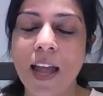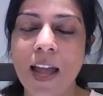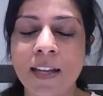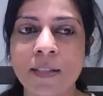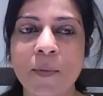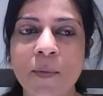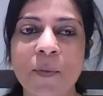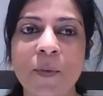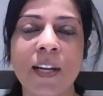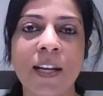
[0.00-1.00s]
And we
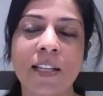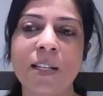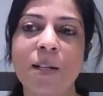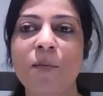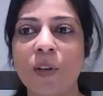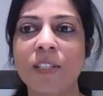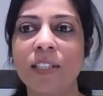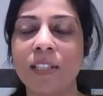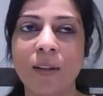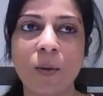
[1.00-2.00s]
would get involved
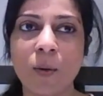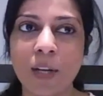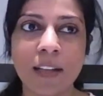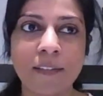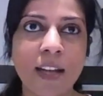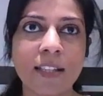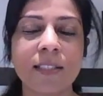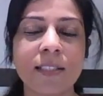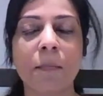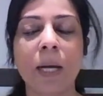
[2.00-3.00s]
in local
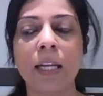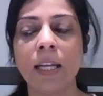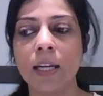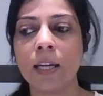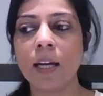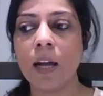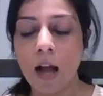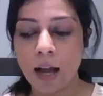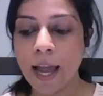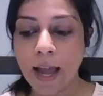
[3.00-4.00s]
events. But here
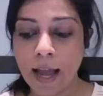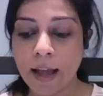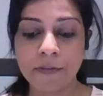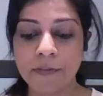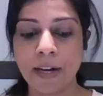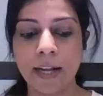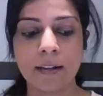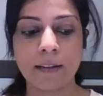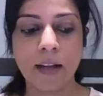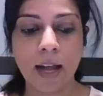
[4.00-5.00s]
I have, like,
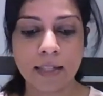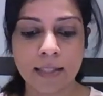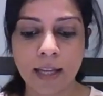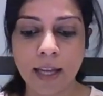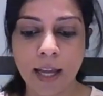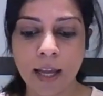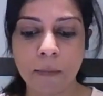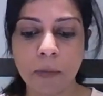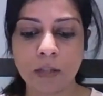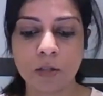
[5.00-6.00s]
as I
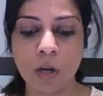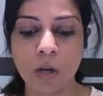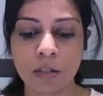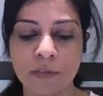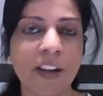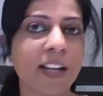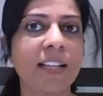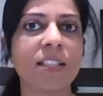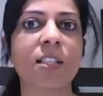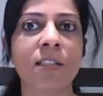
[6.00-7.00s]
came, I taught
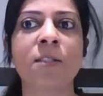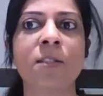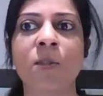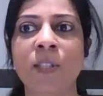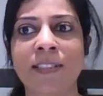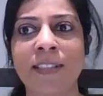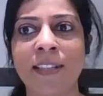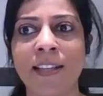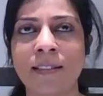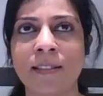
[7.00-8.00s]
financial
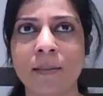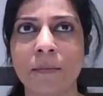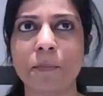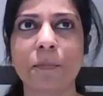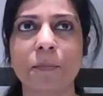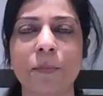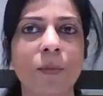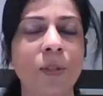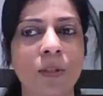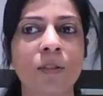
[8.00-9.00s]
literacy
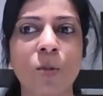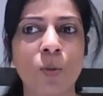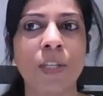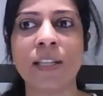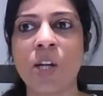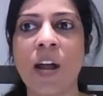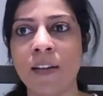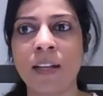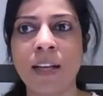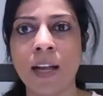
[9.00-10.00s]
using a
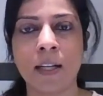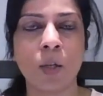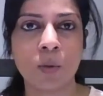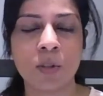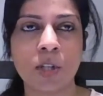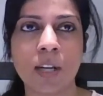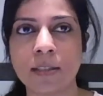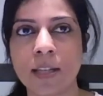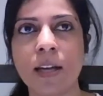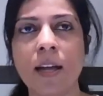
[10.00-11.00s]
charity at a youth
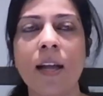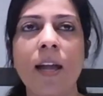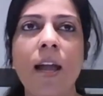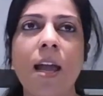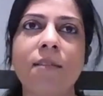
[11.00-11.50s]
shelter. Mm-hmm.